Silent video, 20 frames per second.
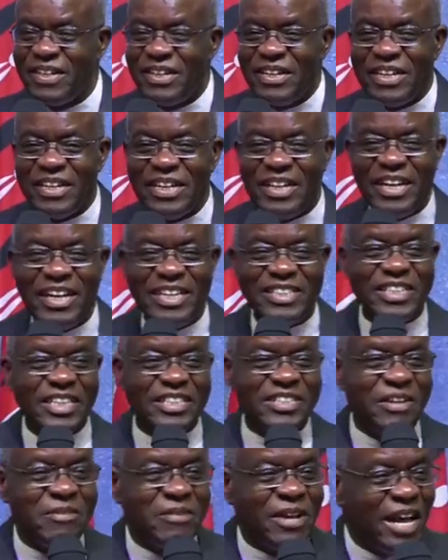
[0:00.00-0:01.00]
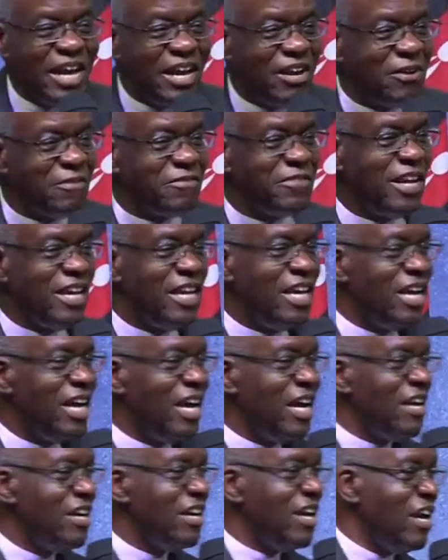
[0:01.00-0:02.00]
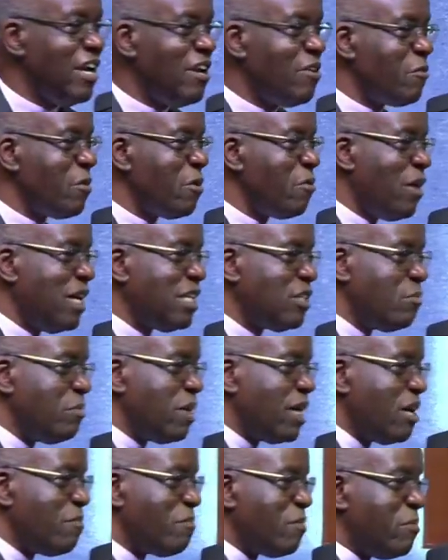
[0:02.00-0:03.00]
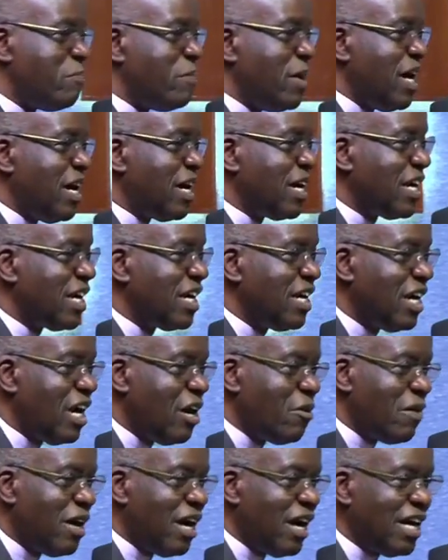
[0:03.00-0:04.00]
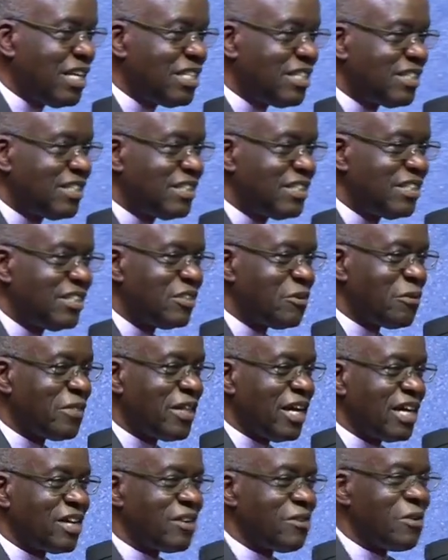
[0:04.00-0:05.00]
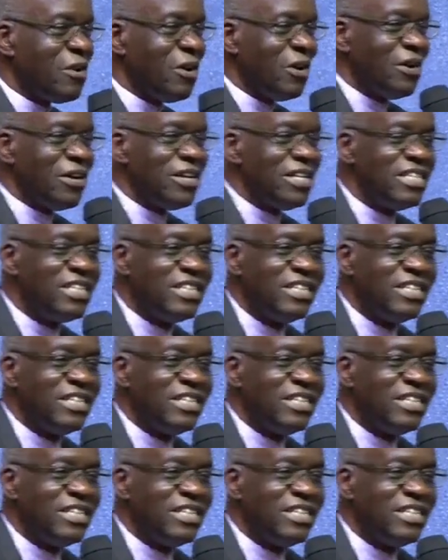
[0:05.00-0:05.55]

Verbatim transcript: Yes, it's the end of the year, and we want to begin preparing our hearts to thank God